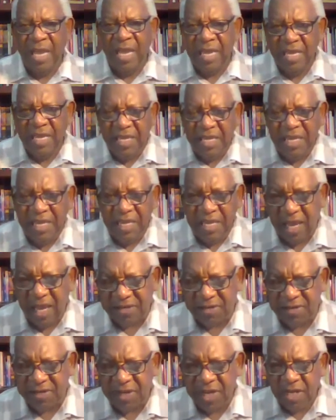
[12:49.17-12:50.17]
He needs
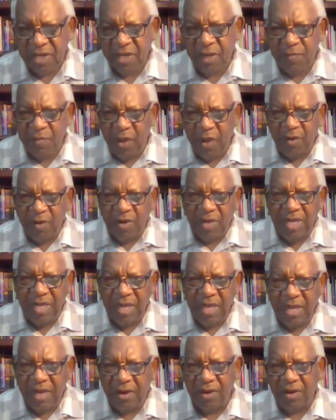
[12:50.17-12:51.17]
us to be able to
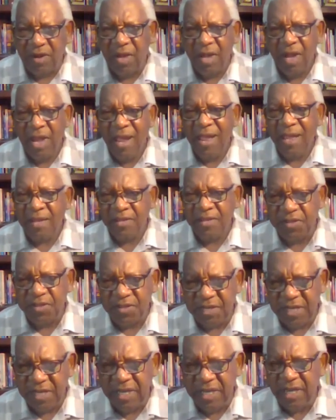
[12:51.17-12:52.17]
hear and
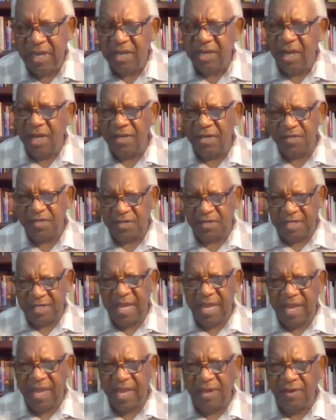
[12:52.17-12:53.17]
see and
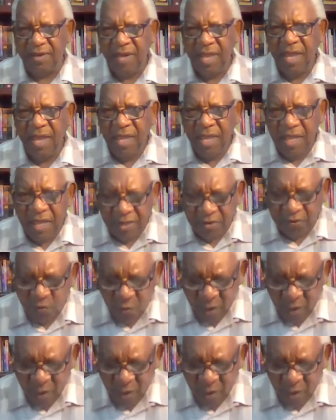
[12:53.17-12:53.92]
understand his